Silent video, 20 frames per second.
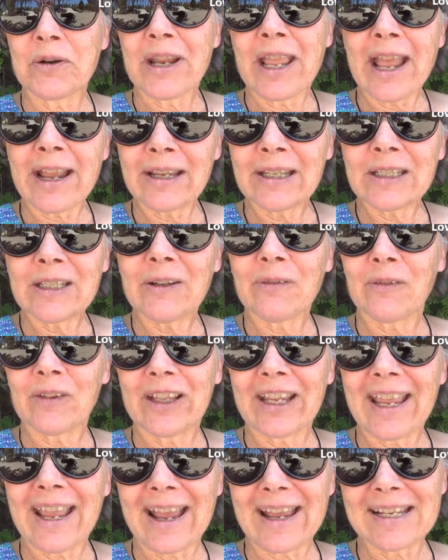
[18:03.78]

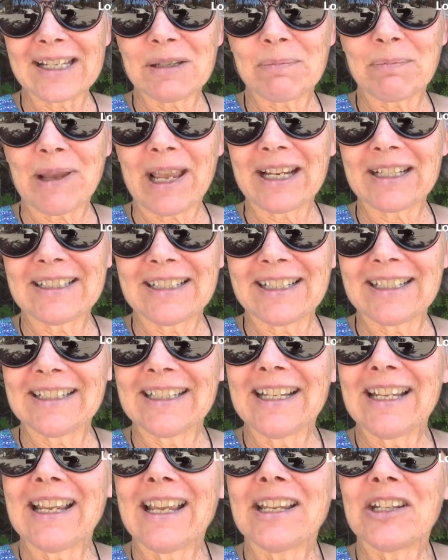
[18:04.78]
negatively
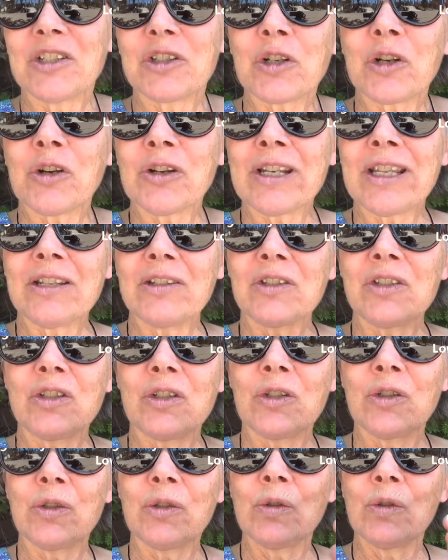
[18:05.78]
aspected, turn
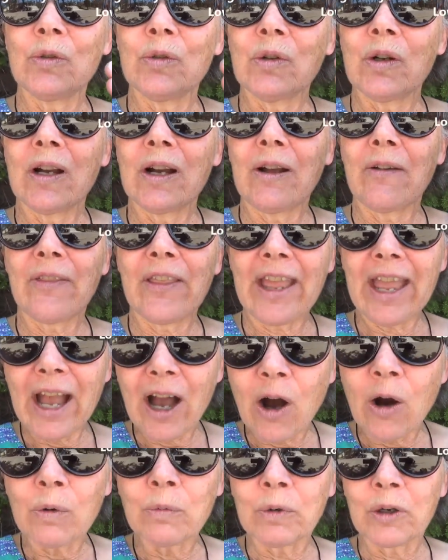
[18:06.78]
into the
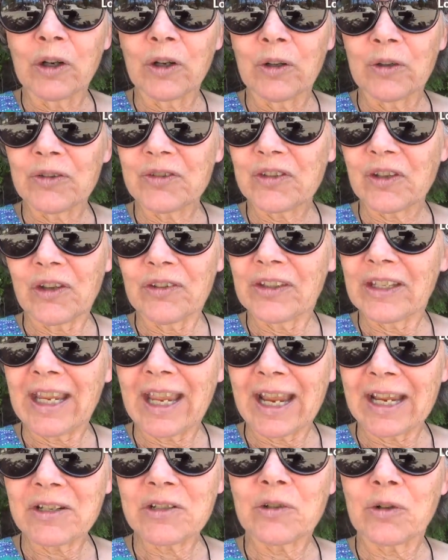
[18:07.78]
hell worlds on the
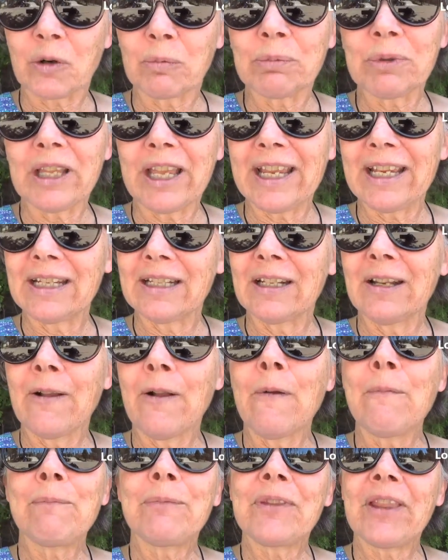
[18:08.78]
astral plane,
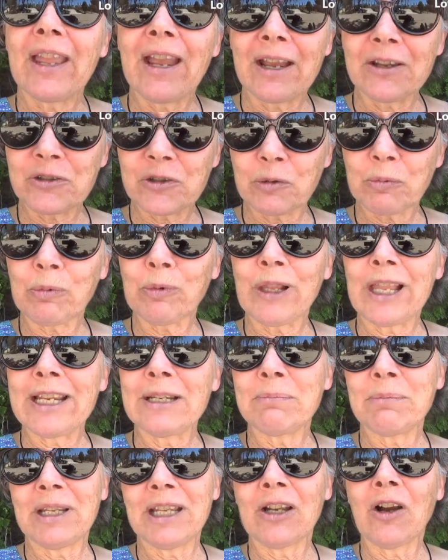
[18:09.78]
the astral
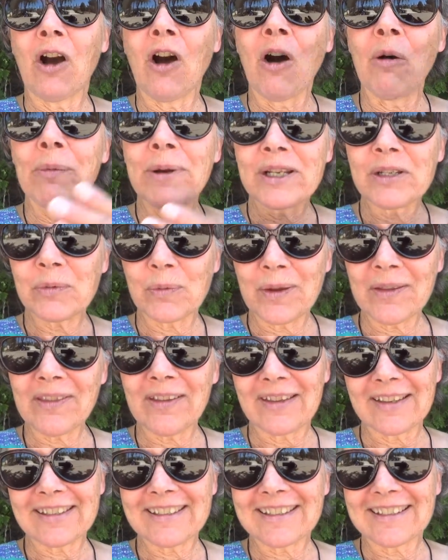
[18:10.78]
plane being always with
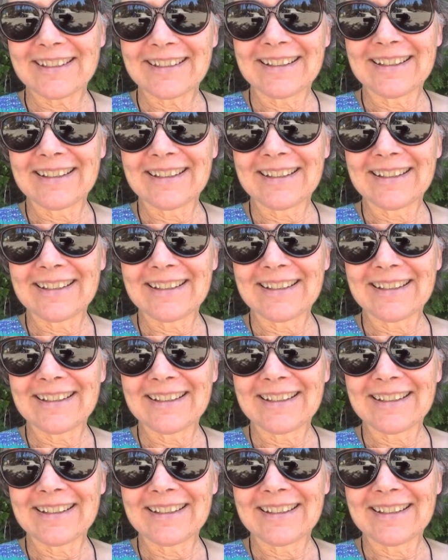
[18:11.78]
us.